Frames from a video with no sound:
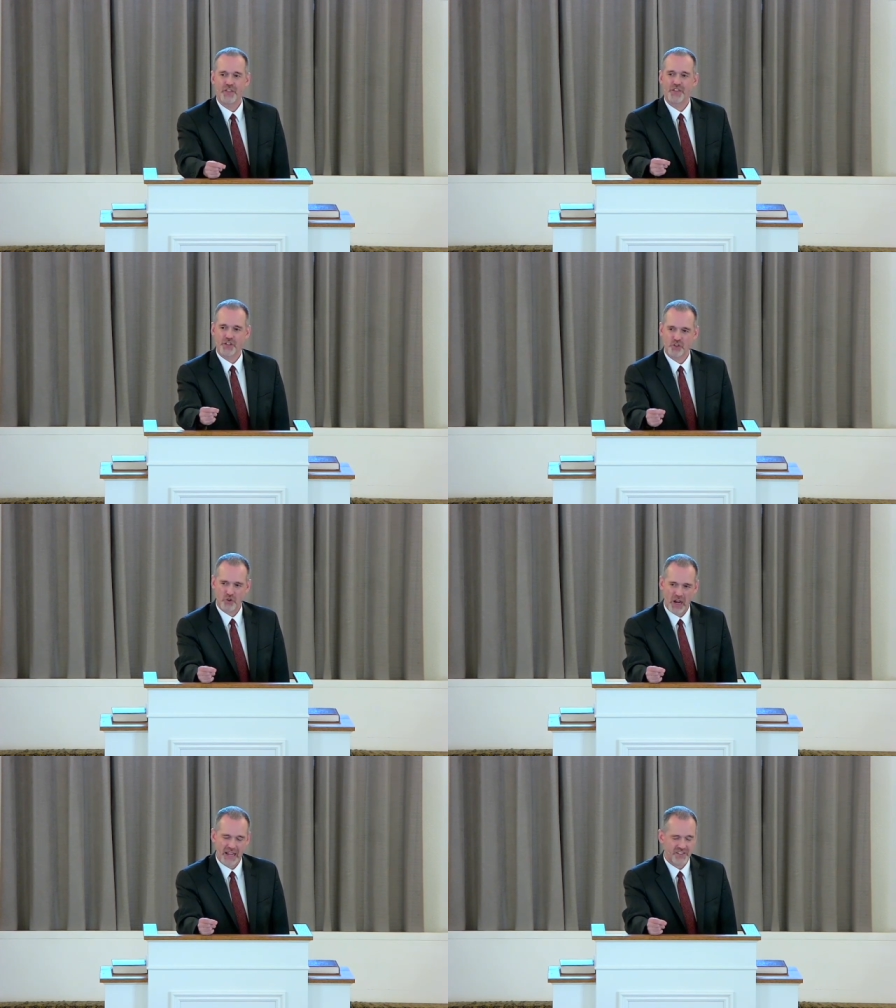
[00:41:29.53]
the
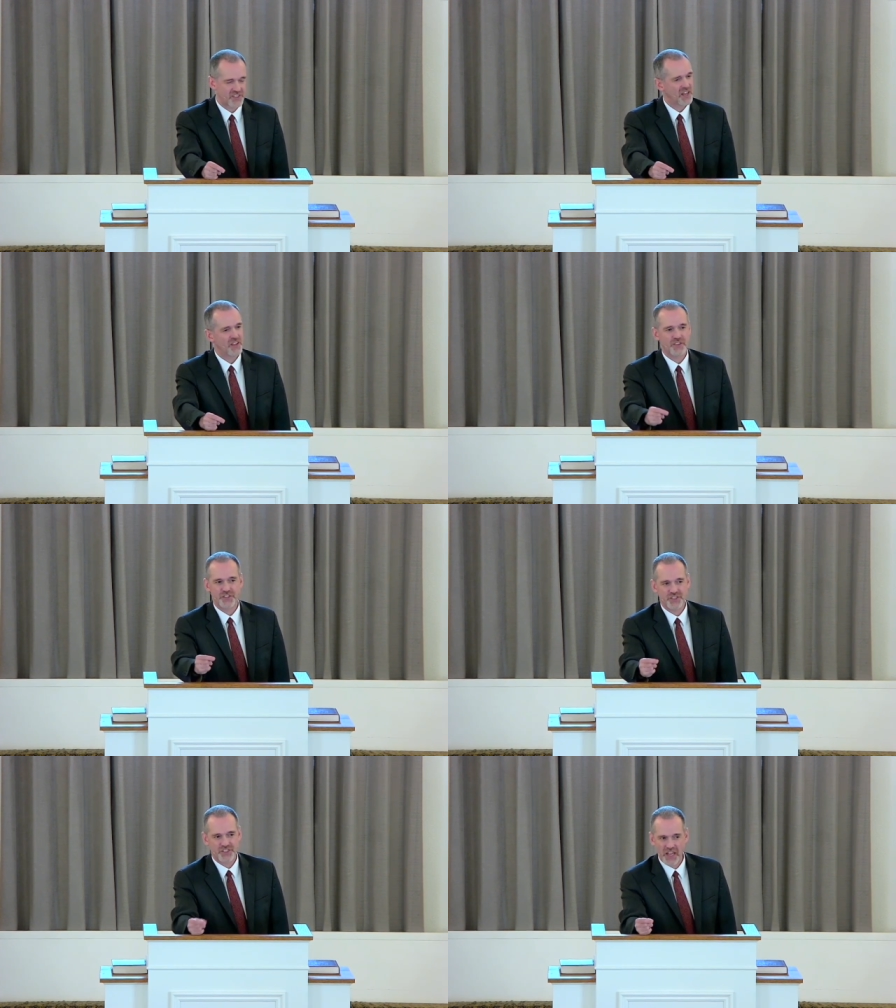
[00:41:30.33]
Christ, the
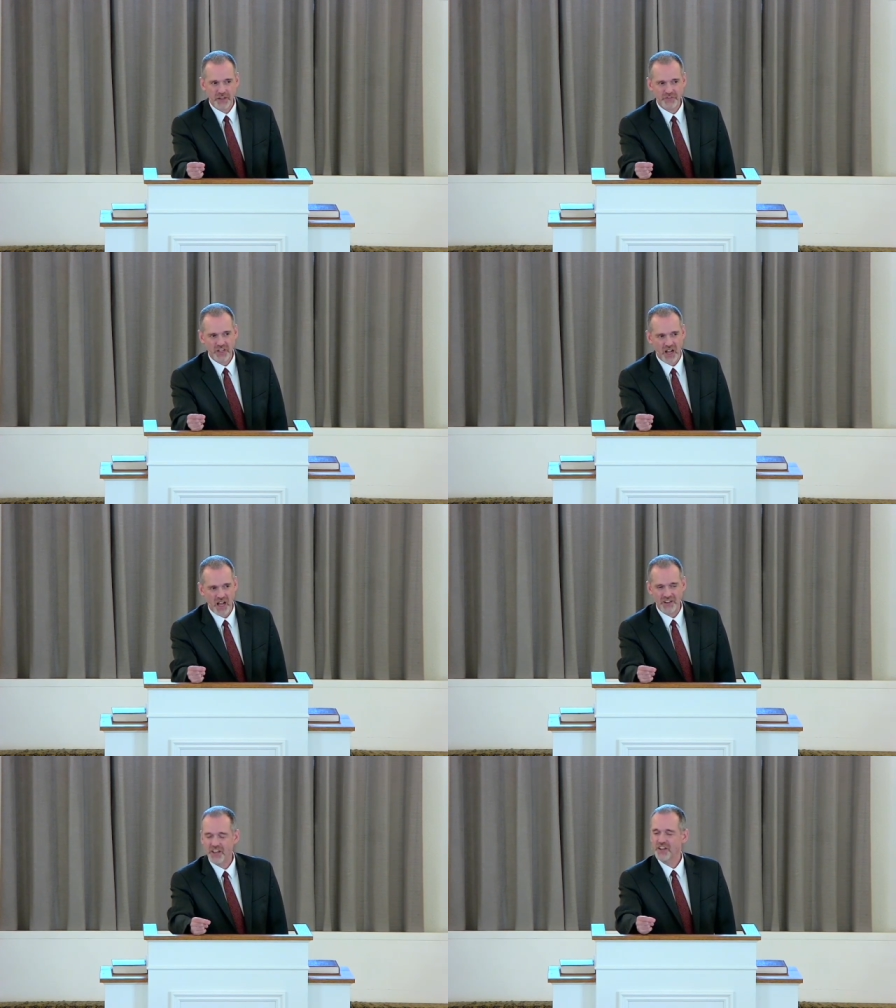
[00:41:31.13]
Son of God,